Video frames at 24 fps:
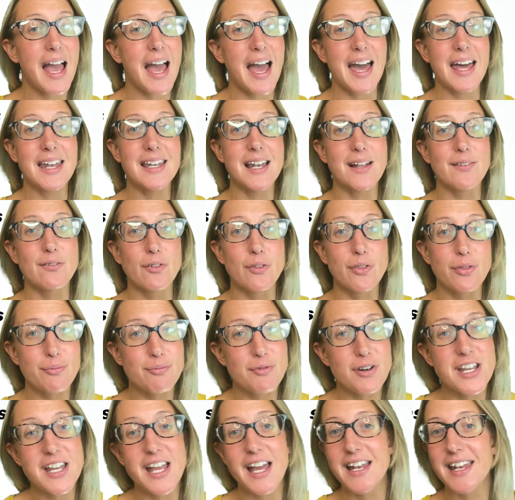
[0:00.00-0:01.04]
and level
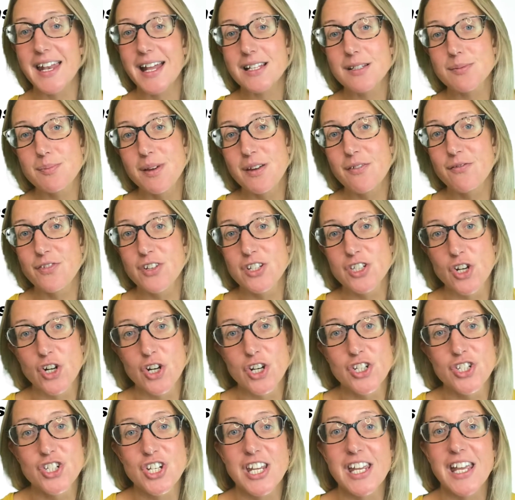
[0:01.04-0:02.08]
3 anatomy and
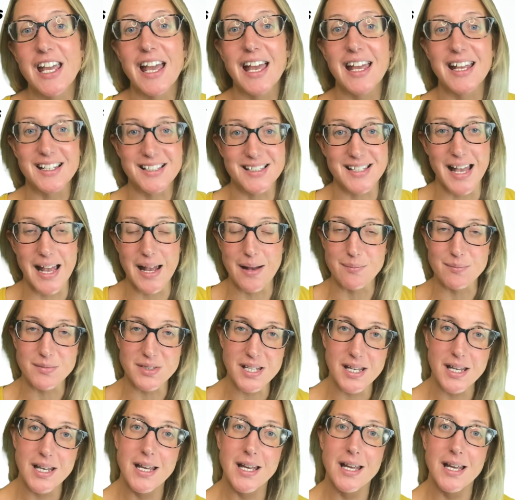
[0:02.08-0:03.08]
physiology exams.